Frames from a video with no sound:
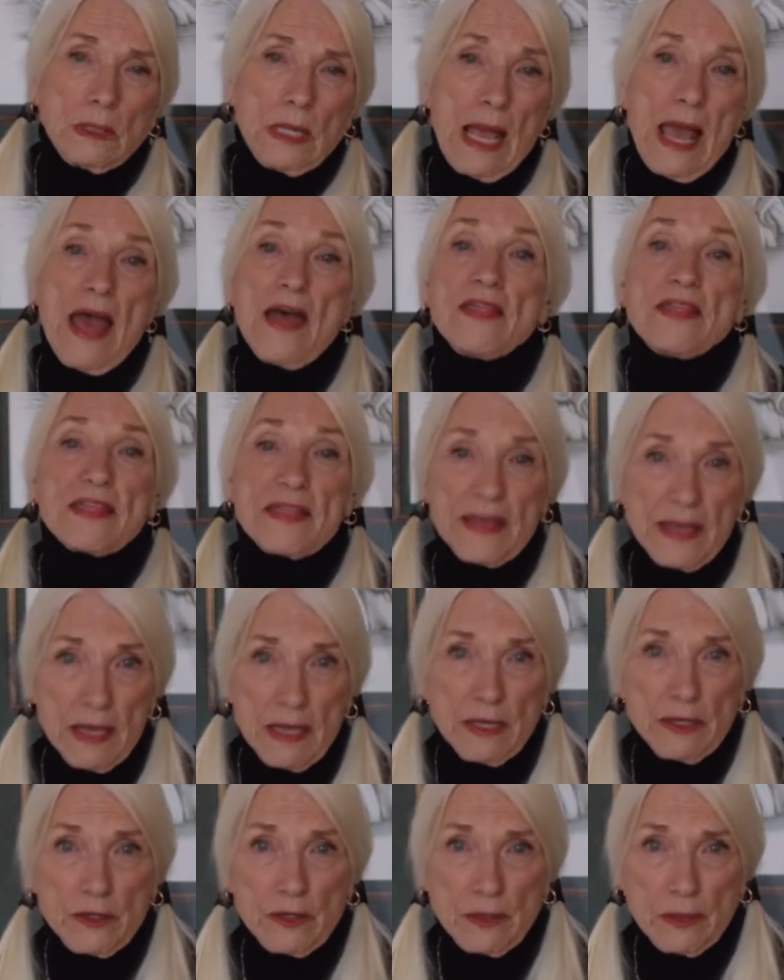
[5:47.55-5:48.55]
And
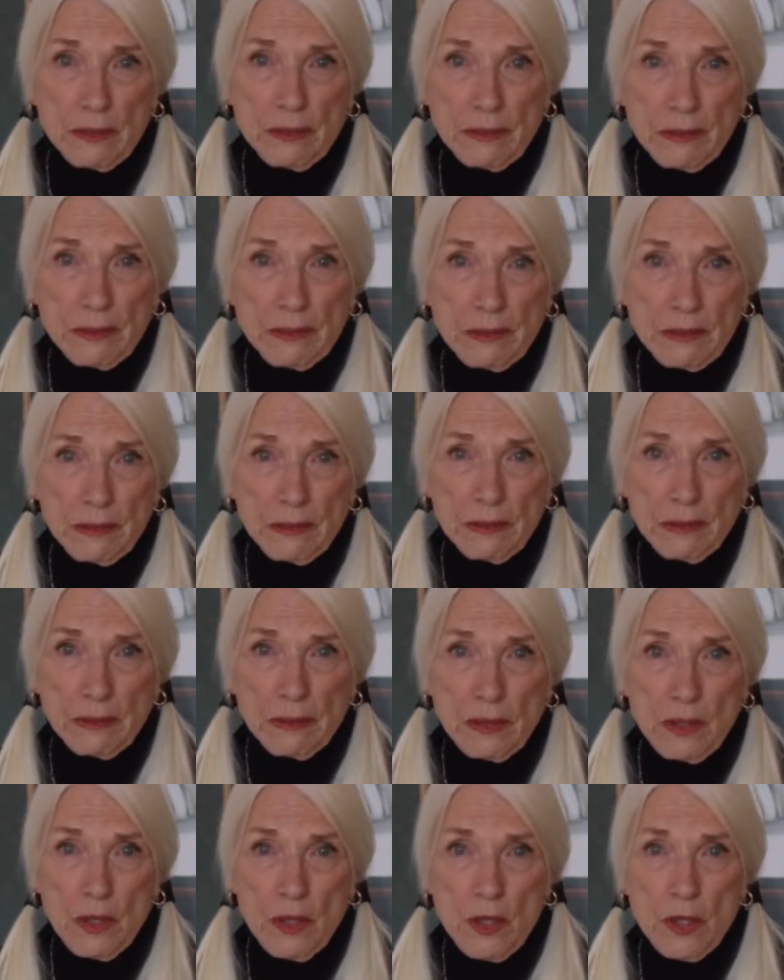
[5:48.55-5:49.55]
then
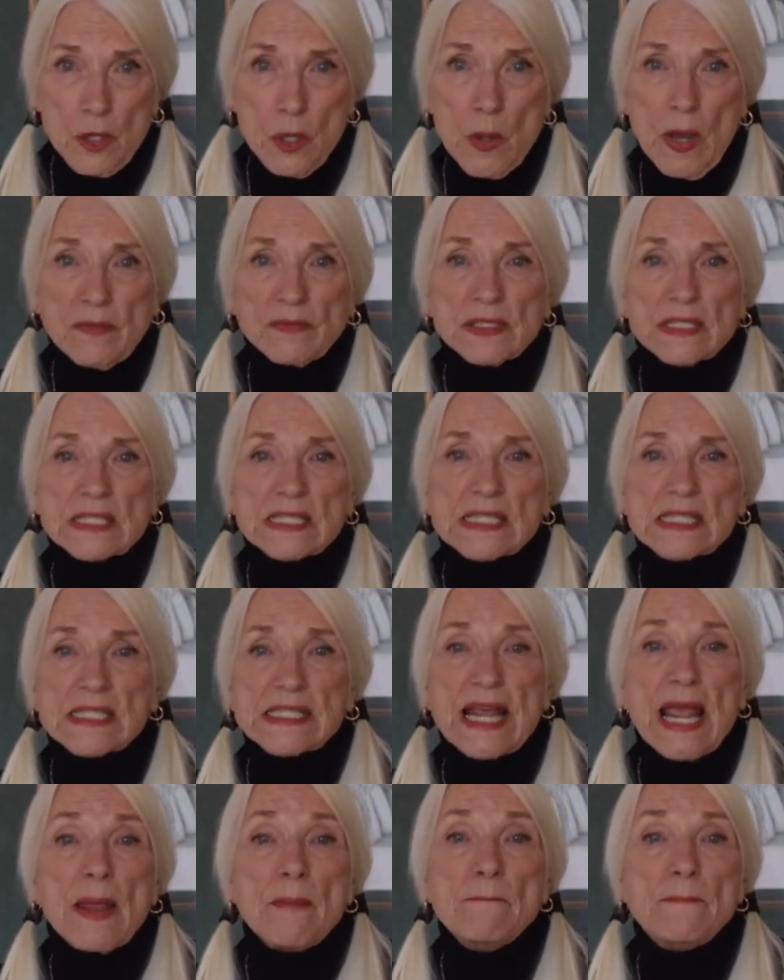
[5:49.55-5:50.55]
you have to
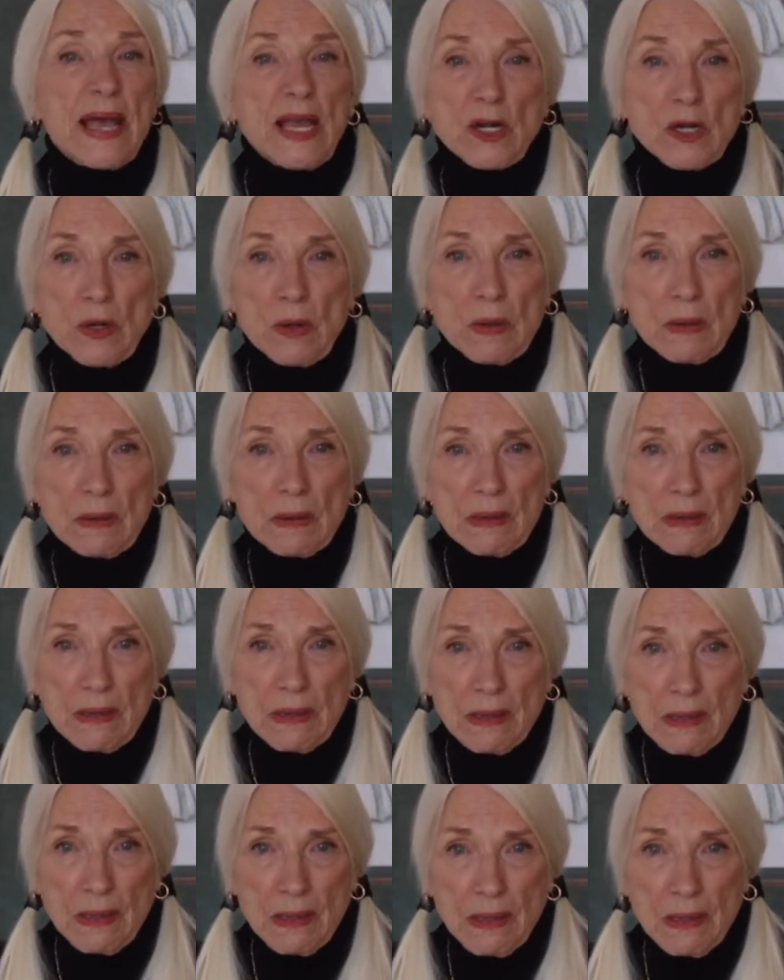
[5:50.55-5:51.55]
stay better
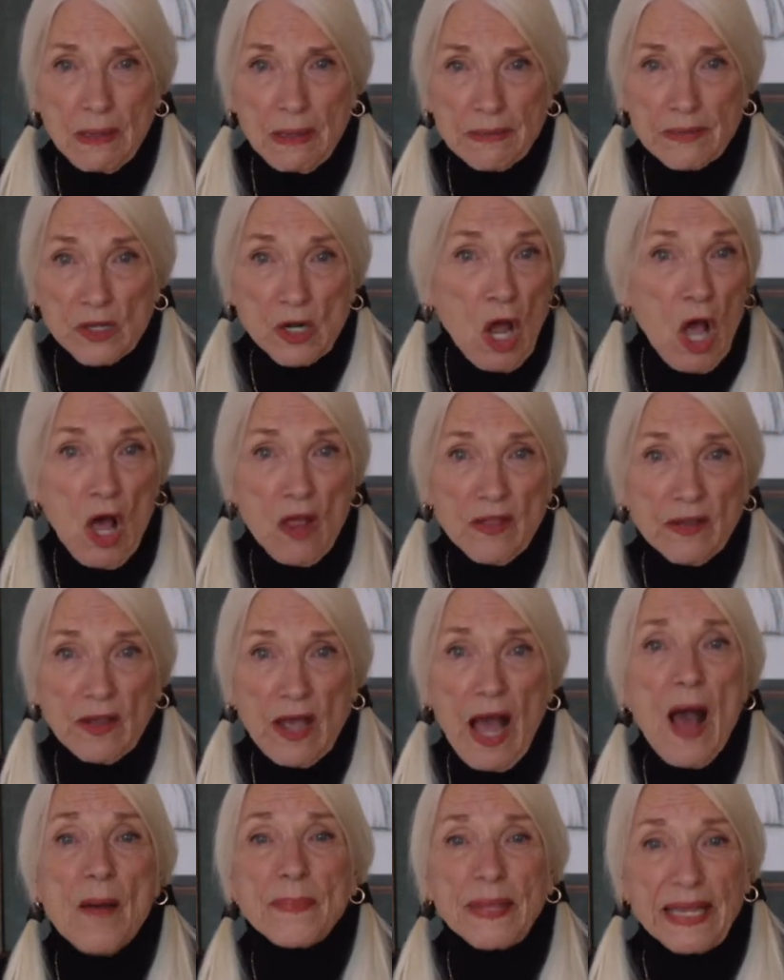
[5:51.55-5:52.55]
than all the
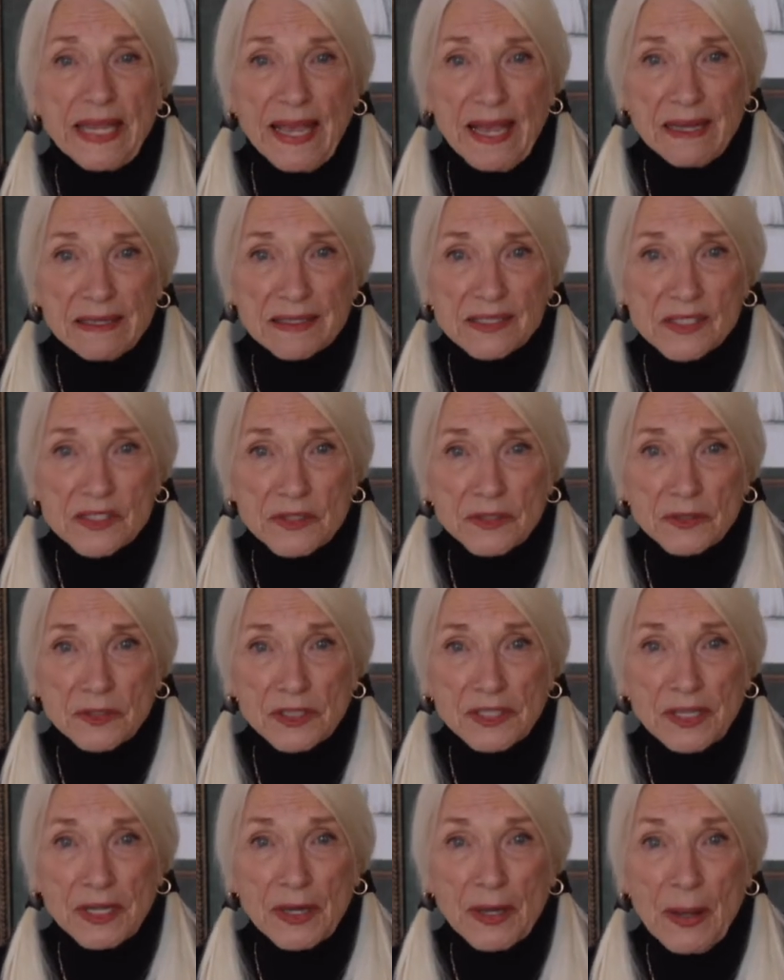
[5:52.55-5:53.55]
copycats that are
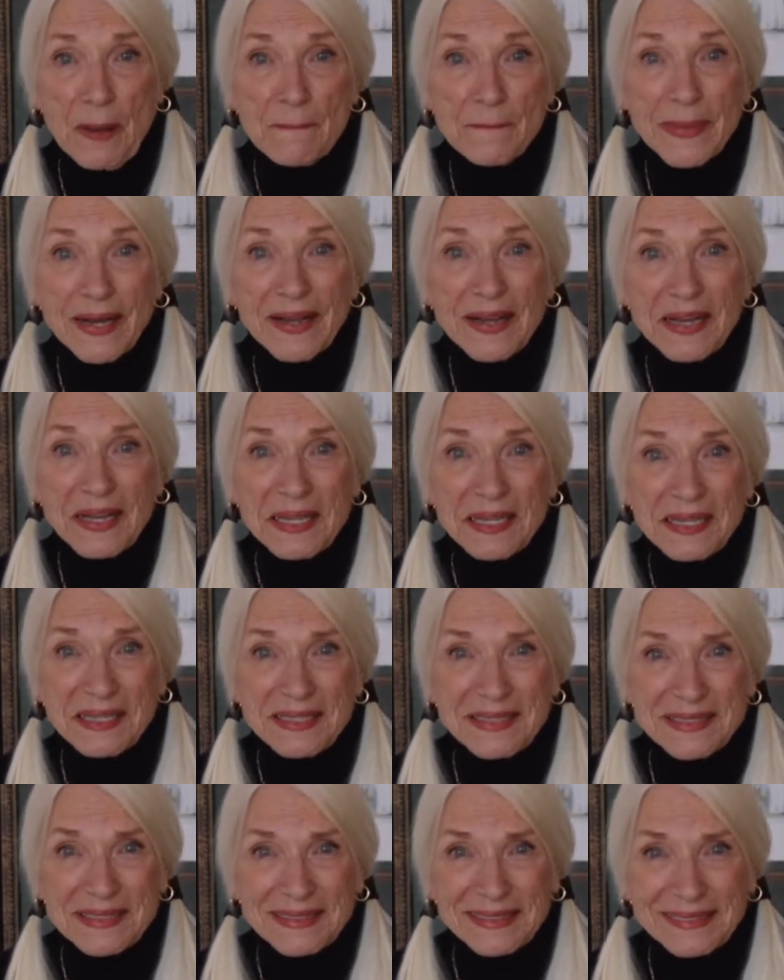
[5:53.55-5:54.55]
going to come
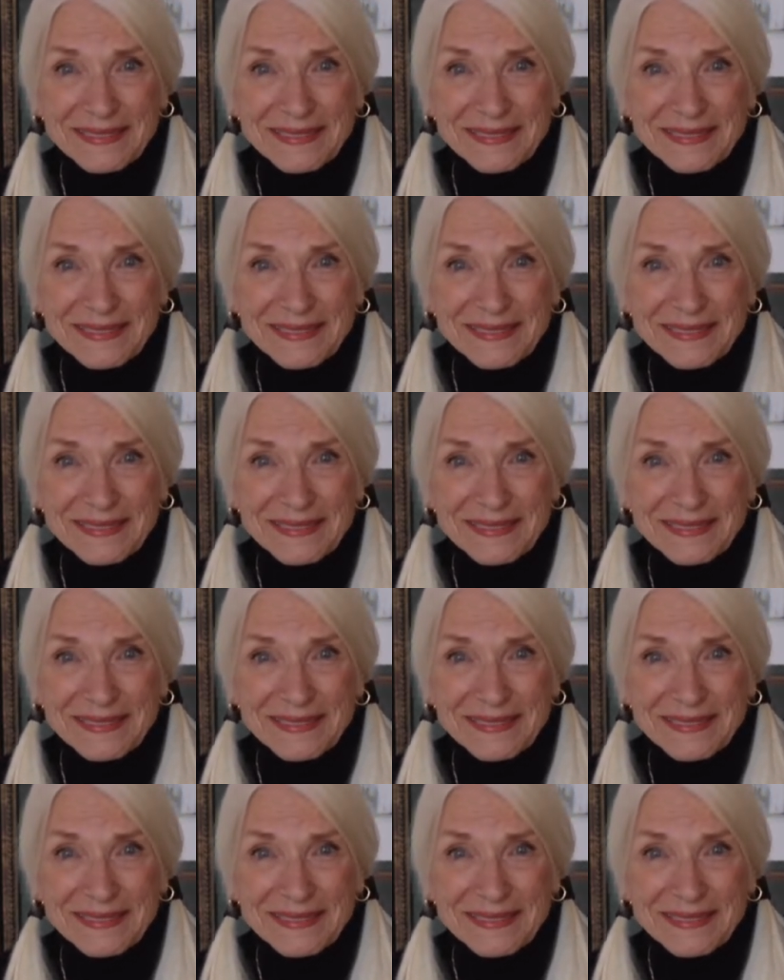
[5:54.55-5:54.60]
behind.